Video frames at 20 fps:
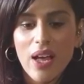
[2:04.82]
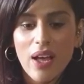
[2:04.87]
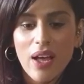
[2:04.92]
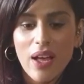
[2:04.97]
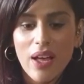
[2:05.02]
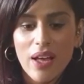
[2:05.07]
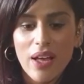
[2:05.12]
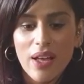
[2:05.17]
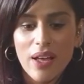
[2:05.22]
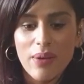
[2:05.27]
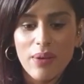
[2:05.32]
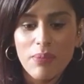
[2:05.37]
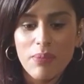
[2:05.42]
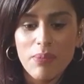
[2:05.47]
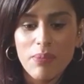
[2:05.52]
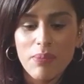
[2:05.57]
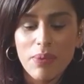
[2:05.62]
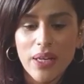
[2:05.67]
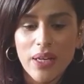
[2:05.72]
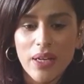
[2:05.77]

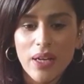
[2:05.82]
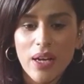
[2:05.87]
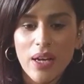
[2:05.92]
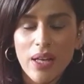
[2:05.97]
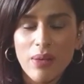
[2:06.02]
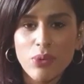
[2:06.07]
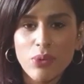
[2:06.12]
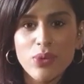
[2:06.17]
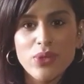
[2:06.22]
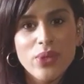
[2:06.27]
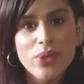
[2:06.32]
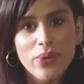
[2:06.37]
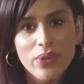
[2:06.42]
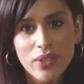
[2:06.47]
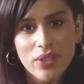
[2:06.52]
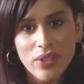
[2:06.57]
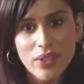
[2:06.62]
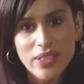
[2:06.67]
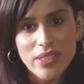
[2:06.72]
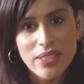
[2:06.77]
But I'm also
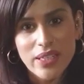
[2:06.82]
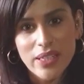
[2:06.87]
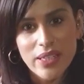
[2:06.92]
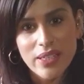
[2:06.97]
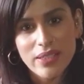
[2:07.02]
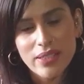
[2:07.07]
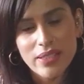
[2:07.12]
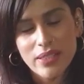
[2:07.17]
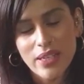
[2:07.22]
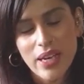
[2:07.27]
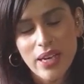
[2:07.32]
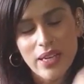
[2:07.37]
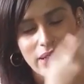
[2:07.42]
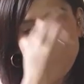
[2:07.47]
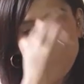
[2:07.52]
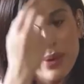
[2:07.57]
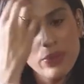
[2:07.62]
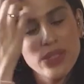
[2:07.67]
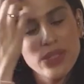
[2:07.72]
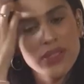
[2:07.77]
an artist,
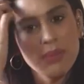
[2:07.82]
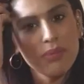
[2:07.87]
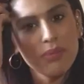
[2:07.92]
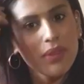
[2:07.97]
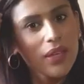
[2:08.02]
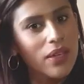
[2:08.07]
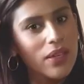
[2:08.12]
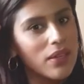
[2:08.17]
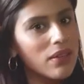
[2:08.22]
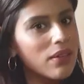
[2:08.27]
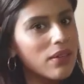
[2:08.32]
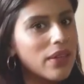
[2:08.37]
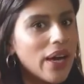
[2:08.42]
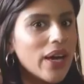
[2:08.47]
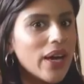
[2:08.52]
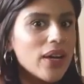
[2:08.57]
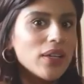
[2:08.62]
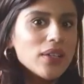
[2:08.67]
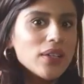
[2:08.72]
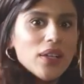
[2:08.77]
and it was something
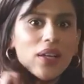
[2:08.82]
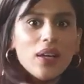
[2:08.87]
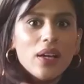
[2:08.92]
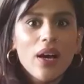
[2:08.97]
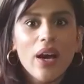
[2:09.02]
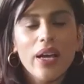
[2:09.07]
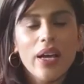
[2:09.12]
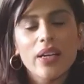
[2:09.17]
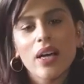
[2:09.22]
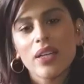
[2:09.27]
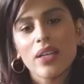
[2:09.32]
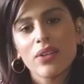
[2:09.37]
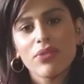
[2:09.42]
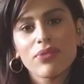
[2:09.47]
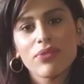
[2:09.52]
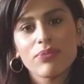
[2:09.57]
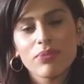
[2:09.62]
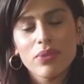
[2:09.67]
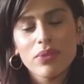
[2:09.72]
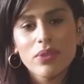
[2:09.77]
that I kind
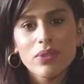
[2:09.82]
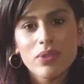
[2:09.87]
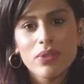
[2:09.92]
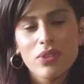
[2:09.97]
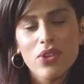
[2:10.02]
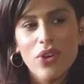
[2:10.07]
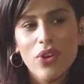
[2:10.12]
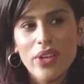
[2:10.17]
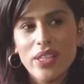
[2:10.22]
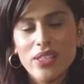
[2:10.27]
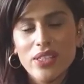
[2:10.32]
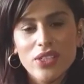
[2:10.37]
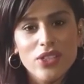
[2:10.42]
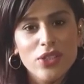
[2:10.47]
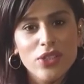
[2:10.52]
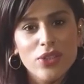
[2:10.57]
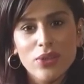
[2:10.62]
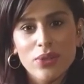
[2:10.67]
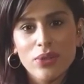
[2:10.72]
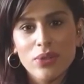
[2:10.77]
of got
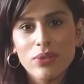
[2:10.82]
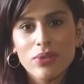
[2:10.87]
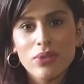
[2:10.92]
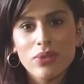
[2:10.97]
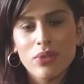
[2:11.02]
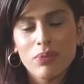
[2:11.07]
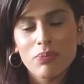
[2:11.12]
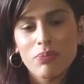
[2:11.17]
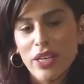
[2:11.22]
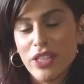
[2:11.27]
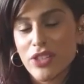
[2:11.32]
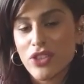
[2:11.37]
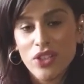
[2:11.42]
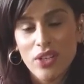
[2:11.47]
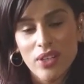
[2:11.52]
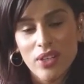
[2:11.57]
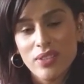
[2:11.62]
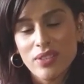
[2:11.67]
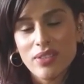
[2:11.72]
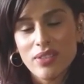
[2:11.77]
into by
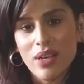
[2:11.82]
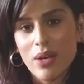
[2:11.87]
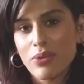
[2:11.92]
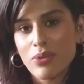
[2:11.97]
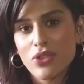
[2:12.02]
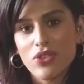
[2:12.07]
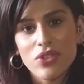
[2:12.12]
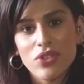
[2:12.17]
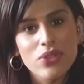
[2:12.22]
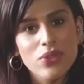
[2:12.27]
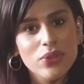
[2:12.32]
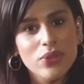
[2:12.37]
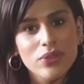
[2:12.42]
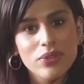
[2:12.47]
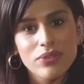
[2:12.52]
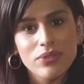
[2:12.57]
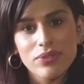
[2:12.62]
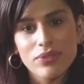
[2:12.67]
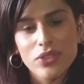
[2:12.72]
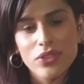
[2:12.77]
chance. I was just
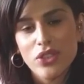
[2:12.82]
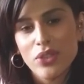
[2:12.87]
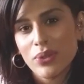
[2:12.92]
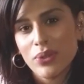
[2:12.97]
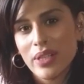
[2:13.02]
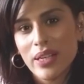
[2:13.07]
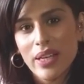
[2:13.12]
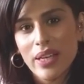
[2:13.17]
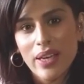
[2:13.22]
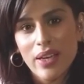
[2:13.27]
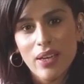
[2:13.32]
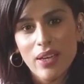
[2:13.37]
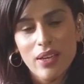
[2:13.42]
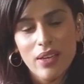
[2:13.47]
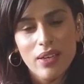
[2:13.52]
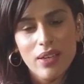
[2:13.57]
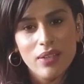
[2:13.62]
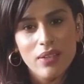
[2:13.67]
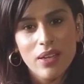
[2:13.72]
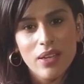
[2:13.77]
sort of
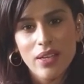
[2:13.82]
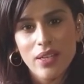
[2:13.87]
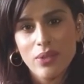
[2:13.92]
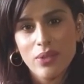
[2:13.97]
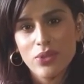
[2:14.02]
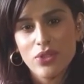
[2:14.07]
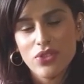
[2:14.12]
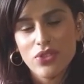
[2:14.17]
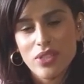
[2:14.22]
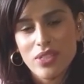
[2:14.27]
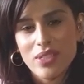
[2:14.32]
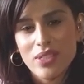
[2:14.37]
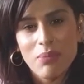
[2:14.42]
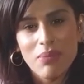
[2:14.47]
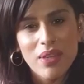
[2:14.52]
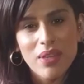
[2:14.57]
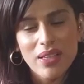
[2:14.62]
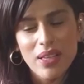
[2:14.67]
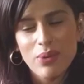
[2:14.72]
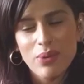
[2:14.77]
doodling, and it was just
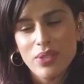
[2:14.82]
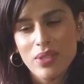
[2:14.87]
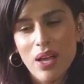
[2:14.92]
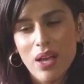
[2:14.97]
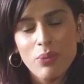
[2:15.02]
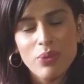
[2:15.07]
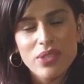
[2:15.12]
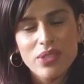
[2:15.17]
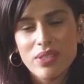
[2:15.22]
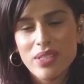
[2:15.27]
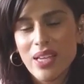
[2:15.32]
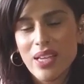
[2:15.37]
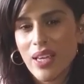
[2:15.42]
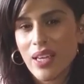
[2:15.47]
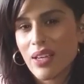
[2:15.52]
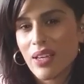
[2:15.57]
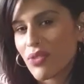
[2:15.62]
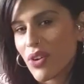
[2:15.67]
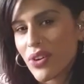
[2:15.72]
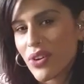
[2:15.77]
something that I wasn't
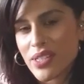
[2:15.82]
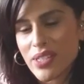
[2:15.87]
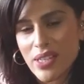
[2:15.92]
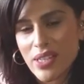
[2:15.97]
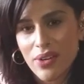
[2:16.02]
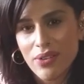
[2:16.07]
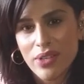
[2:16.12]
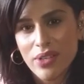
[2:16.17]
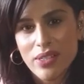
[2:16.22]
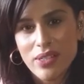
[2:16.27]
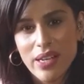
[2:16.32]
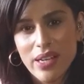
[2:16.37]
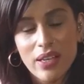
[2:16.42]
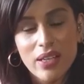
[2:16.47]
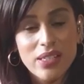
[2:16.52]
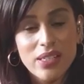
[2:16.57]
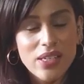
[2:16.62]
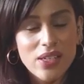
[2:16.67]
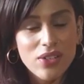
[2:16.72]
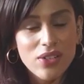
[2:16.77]
taking very seriously,
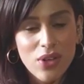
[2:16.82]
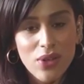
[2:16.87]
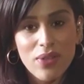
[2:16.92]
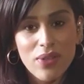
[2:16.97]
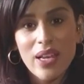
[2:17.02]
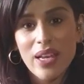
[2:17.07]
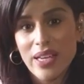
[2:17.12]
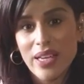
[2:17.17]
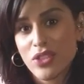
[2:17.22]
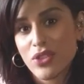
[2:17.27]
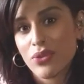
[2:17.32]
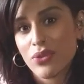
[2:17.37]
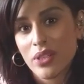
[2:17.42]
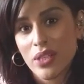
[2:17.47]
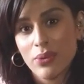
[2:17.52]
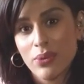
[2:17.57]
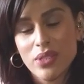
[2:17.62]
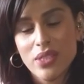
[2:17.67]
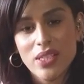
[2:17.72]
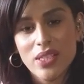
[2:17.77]
and I didn't know that later
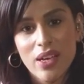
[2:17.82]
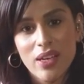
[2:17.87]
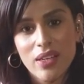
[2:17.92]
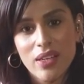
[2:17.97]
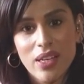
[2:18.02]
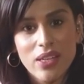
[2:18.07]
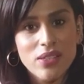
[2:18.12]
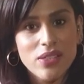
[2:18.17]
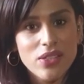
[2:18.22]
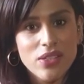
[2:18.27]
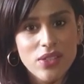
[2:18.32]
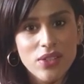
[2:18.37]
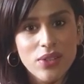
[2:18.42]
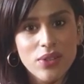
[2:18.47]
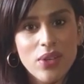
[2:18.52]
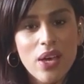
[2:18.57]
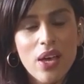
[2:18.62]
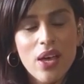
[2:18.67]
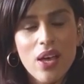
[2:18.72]
on it would turn into